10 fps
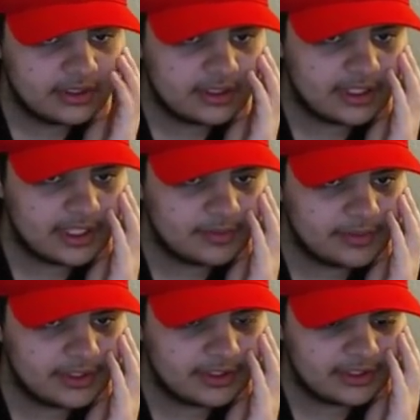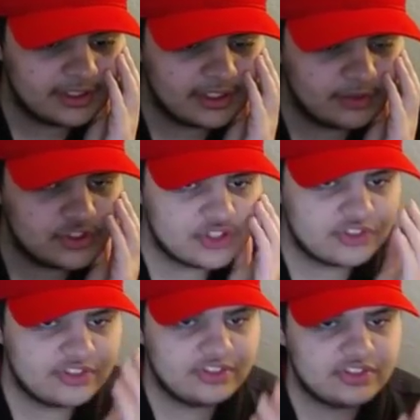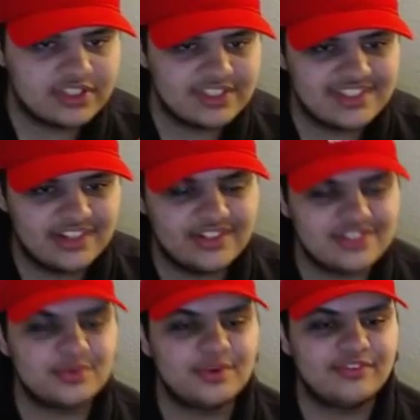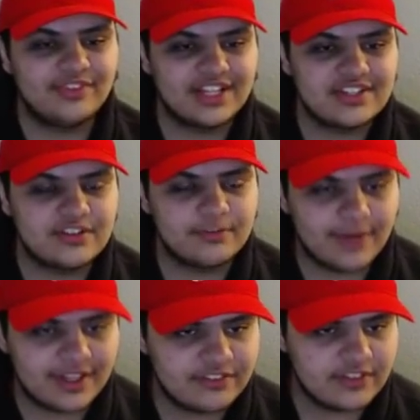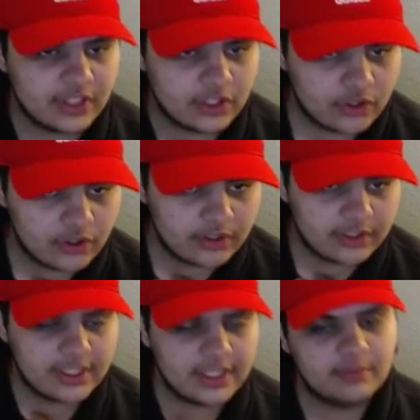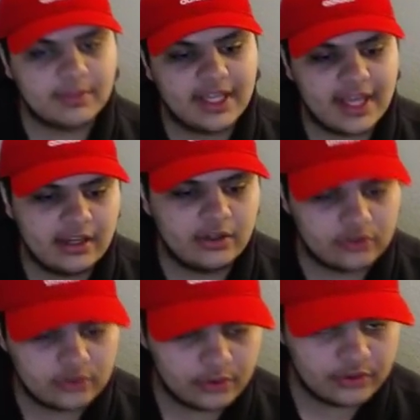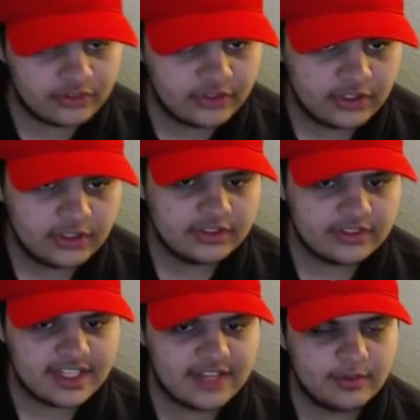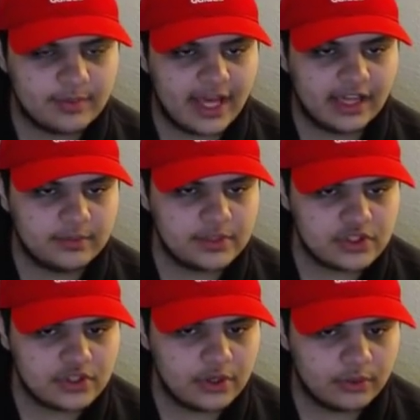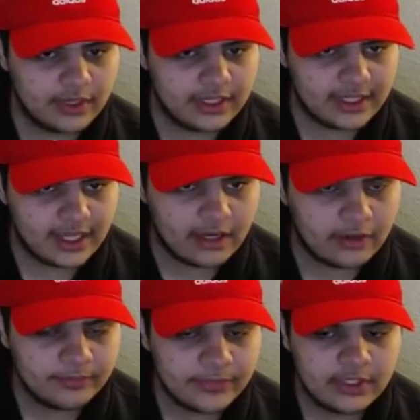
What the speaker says: But it just consider this a reflection of my feeling currently and my anger towards the David Pakman show right now.